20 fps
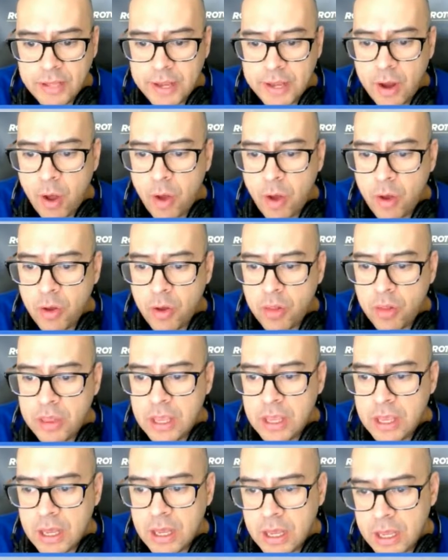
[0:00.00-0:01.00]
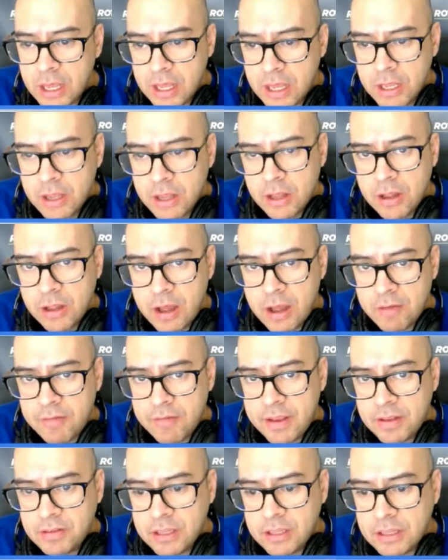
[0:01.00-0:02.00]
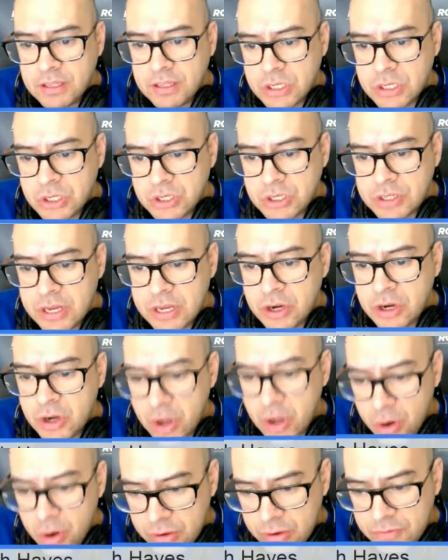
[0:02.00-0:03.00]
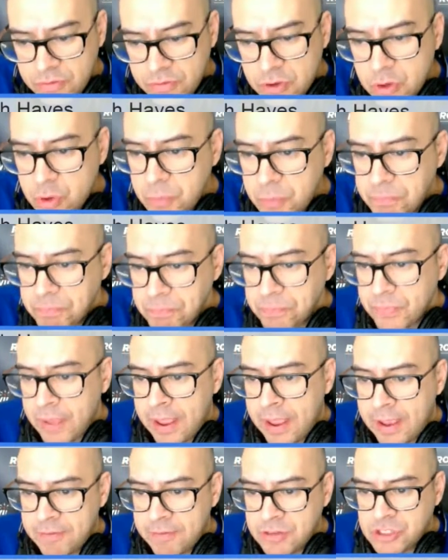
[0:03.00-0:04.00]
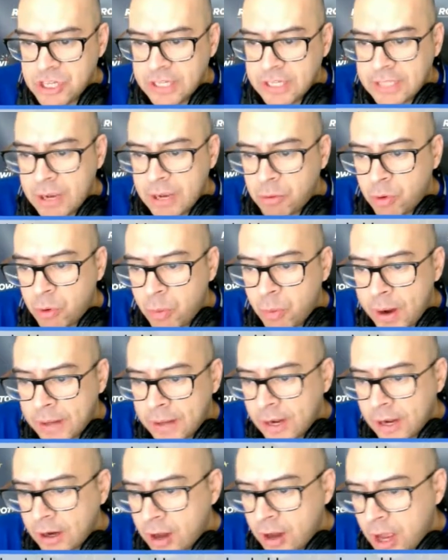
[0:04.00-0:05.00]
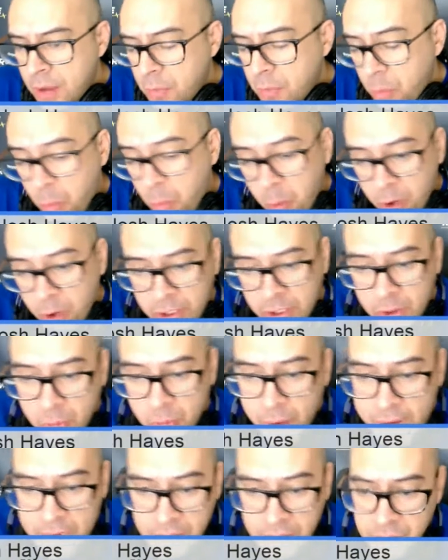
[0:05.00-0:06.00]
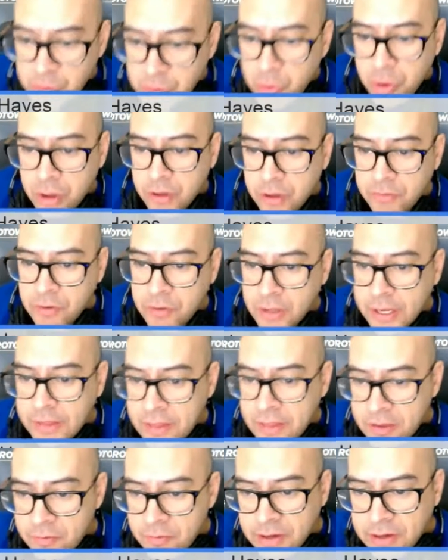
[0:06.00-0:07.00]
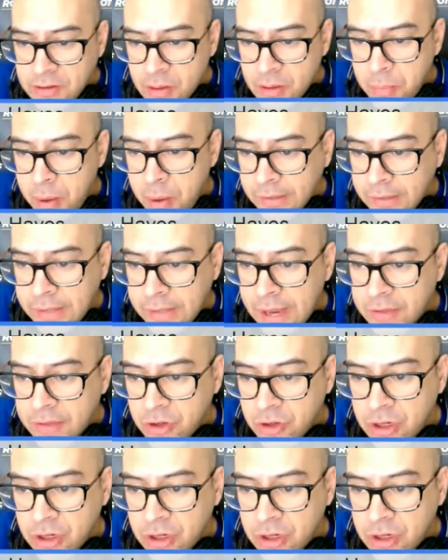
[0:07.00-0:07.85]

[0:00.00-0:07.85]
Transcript: all the fantasy listeners there know, if you haven't checked out Rotowire.com, what are you waiting for? If you like the advice of the podcast, you're going to